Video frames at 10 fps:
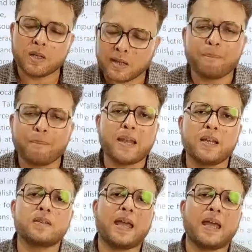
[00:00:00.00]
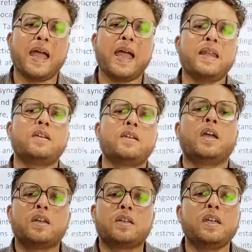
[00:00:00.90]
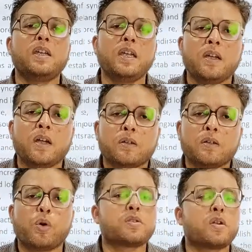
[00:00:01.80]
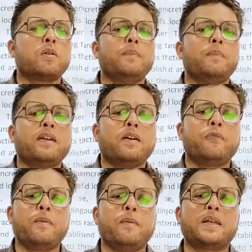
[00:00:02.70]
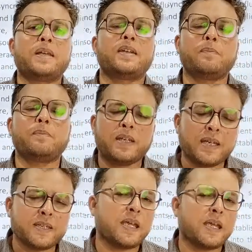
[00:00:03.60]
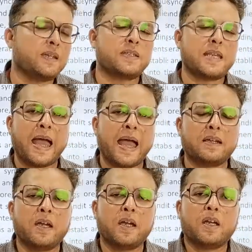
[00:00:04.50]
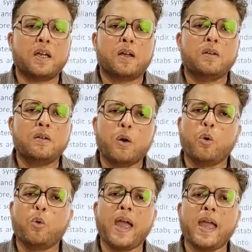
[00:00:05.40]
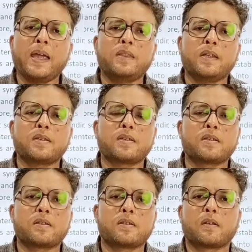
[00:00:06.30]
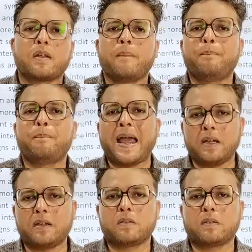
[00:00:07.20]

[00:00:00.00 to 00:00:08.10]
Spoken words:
palace, and he goes on to make a very big statement. He says that nowhere in this planet,